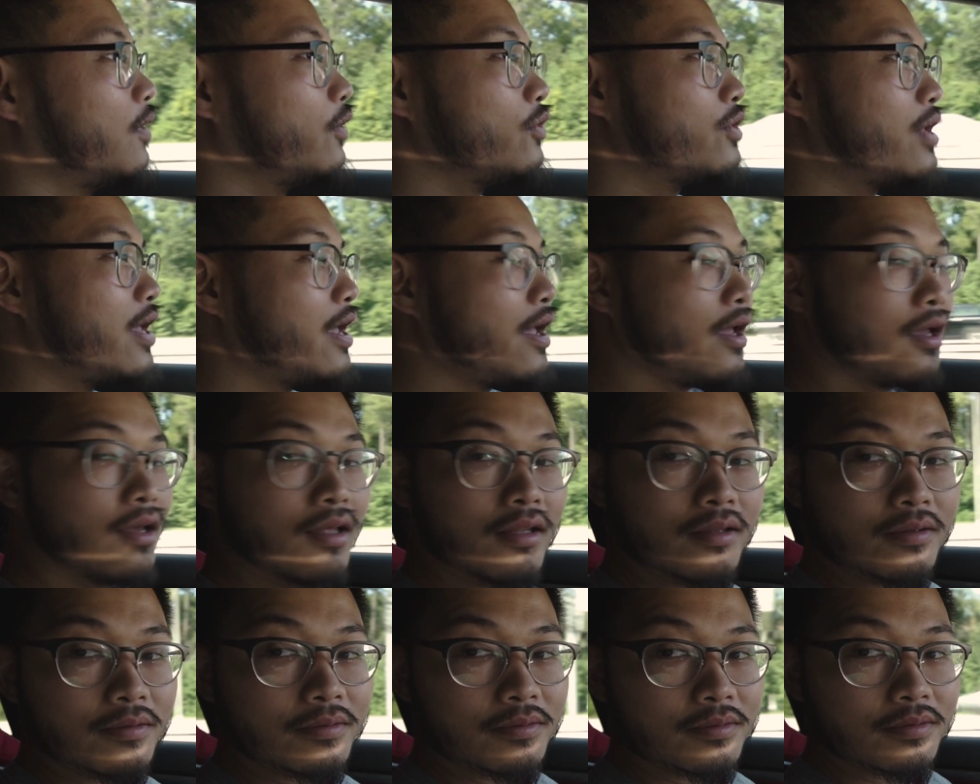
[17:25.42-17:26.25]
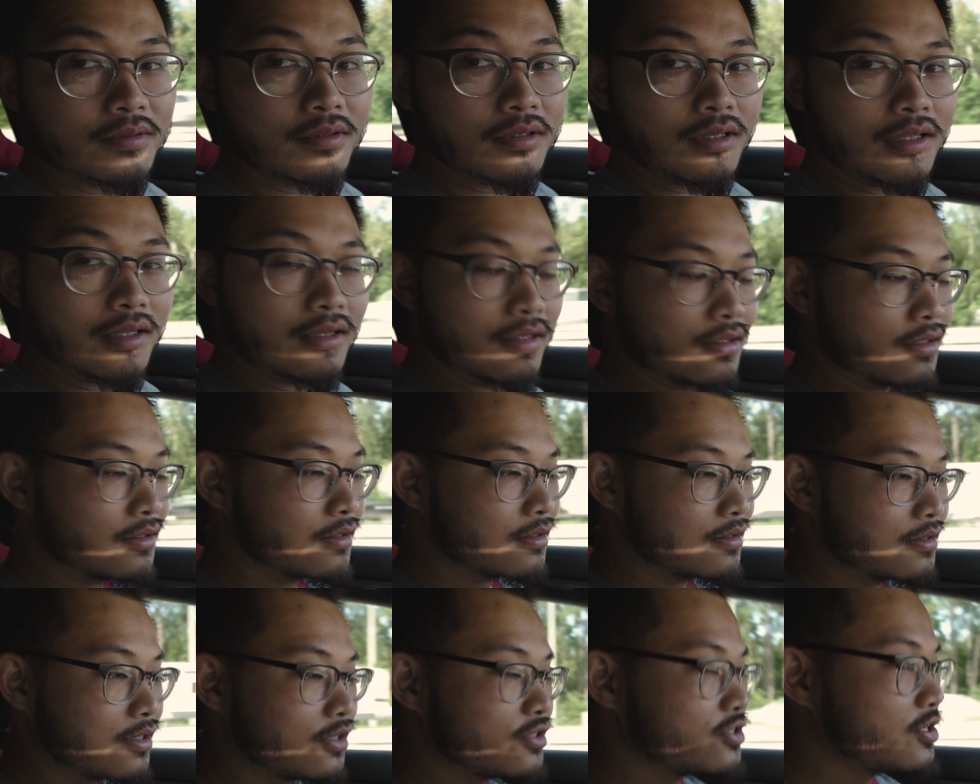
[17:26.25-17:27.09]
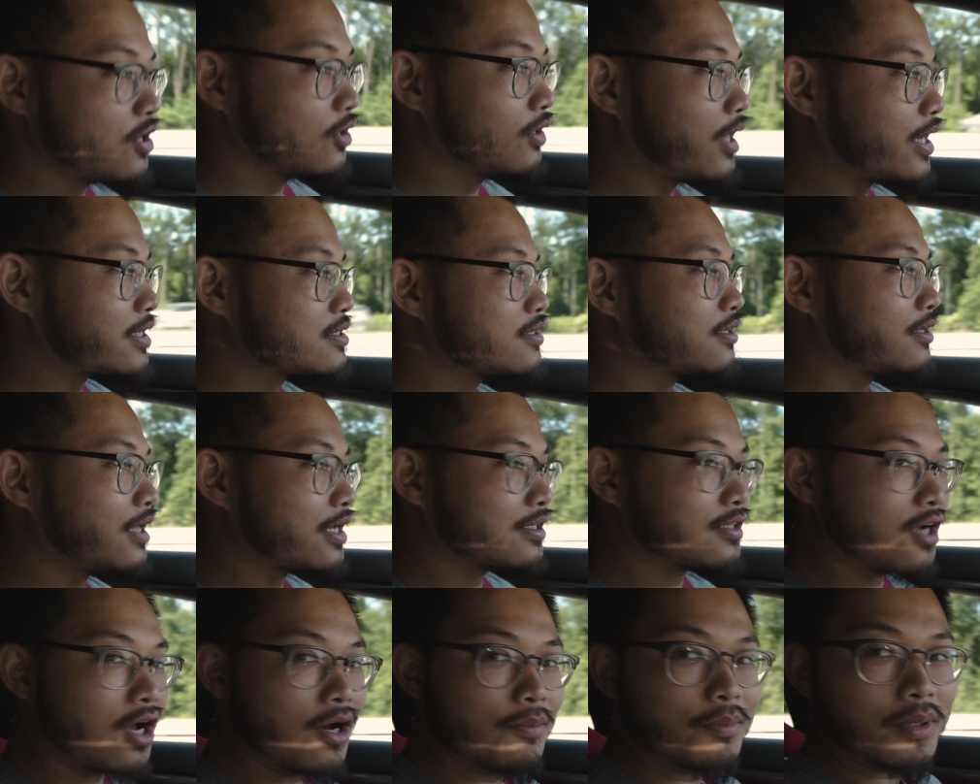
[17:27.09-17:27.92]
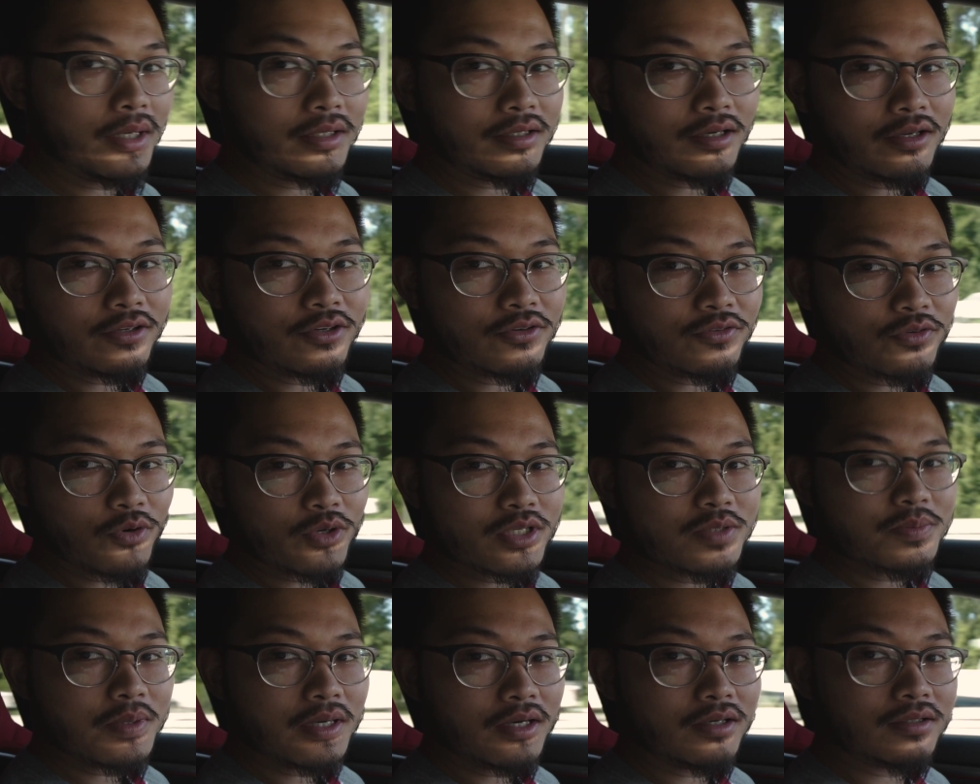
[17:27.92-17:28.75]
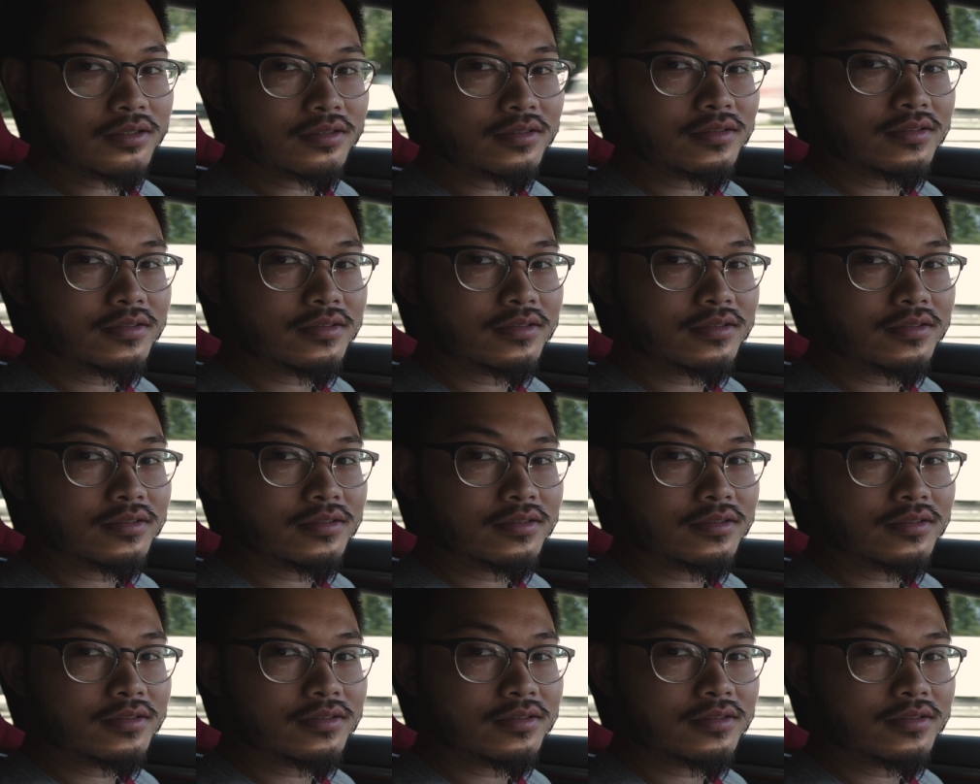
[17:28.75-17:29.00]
No, you can't. There's no like select all button on your voicemail.